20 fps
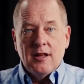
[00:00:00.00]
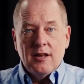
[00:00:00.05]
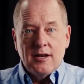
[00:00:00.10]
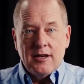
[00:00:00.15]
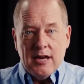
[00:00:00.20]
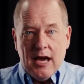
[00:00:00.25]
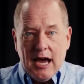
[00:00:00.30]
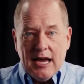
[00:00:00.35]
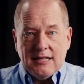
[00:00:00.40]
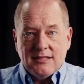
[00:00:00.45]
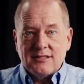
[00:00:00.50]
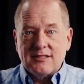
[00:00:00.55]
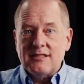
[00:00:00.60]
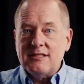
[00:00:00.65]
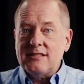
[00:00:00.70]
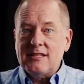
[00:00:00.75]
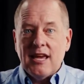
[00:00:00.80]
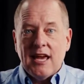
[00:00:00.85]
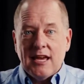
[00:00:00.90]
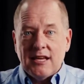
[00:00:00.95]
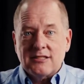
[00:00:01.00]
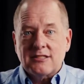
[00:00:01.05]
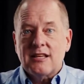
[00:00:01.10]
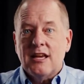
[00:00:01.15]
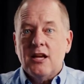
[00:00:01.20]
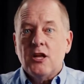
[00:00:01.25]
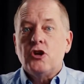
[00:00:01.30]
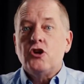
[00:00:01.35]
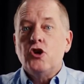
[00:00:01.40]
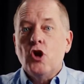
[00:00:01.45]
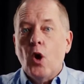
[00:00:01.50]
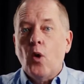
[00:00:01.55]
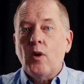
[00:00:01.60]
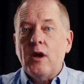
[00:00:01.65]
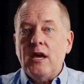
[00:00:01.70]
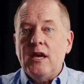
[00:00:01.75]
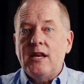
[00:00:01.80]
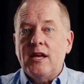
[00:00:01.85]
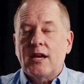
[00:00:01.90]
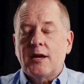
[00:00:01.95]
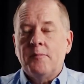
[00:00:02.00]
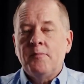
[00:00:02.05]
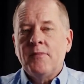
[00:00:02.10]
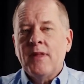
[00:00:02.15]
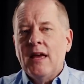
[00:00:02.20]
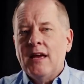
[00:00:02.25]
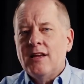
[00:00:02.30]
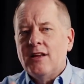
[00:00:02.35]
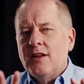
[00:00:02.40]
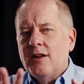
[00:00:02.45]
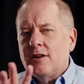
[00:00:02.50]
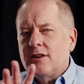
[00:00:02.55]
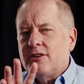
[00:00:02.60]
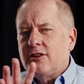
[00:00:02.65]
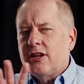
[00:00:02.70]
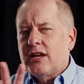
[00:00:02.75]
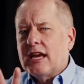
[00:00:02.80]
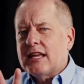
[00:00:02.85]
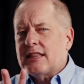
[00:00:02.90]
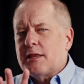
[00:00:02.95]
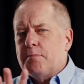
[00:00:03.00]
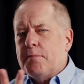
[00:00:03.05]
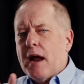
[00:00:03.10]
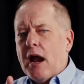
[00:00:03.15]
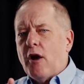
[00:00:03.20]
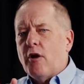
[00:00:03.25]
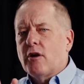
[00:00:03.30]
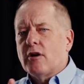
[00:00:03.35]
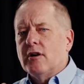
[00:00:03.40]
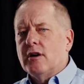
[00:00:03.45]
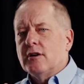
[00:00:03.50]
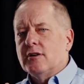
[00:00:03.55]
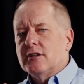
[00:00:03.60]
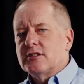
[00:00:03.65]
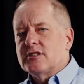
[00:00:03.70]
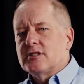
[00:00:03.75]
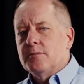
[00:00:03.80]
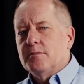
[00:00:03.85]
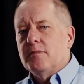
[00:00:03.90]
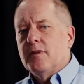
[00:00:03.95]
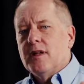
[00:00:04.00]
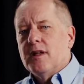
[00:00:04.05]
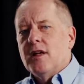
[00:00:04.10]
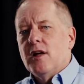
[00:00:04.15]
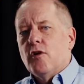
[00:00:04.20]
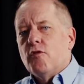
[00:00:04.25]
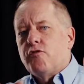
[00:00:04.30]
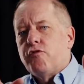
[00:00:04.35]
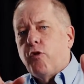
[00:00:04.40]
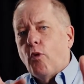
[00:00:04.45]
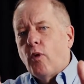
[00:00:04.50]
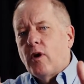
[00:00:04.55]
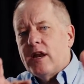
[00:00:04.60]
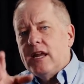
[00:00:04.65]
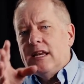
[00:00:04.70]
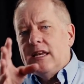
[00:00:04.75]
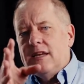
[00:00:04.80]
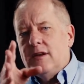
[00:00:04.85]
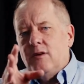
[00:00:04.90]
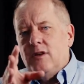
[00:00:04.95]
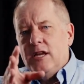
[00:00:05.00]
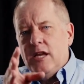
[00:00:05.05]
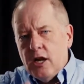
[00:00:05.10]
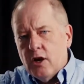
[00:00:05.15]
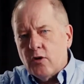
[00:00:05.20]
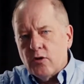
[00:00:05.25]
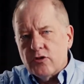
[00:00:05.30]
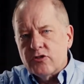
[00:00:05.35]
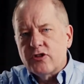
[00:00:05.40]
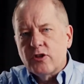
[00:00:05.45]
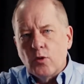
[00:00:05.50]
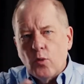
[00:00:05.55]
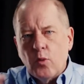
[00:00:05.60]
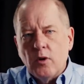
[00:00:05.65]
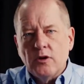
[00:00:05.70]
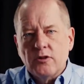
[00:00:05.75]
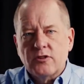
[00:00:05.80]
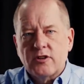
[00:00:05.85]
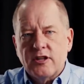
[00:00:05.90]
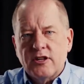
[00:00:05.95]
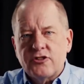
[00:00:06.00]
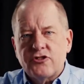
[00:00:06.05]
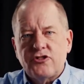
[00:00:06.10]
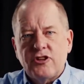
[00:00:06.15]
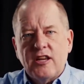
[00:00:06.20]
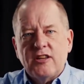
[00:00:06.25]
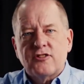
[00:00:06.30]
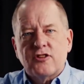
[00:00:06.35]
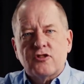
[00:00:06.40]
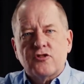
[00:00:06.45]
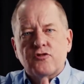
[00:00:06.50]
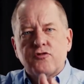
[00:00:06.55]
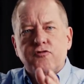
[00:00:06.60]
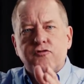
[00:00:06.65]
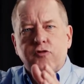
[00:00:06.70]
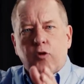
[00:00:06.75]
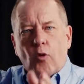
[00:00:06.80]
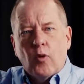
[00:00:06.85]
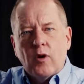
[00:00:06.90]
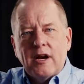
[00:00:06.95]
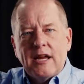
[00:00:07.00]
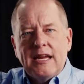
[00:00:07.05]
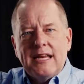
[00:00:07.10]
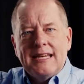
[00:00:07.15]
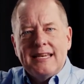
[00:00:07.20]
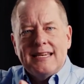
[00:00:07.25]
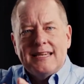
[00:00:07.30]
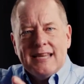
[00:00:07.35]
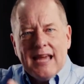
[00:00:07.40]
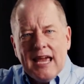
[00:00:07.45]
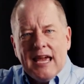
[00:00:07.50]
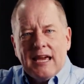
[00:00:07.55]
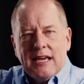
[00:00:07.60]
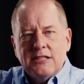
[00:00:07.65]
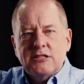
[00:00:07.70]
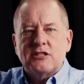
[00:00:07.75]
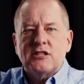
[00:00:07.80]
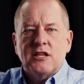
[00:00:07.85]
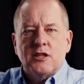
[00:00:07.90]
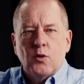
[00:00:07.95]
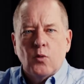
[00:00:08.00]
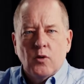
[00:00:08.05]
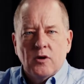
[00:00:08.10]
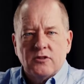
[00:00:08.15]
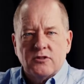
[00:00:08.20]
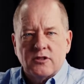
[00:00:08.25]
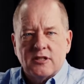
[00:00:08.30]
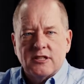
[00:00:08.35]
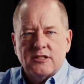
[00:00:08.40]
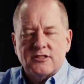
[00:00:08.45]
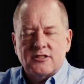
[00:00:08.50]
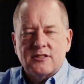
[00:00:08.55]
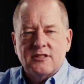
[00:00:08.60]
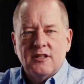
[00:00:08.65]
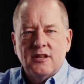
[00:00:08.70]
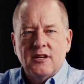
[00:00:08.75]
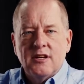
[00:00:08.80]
nights and days, no eating. Do you get the parallelism? 40 years in the wilderness, Jesus 40 days in the wilderness.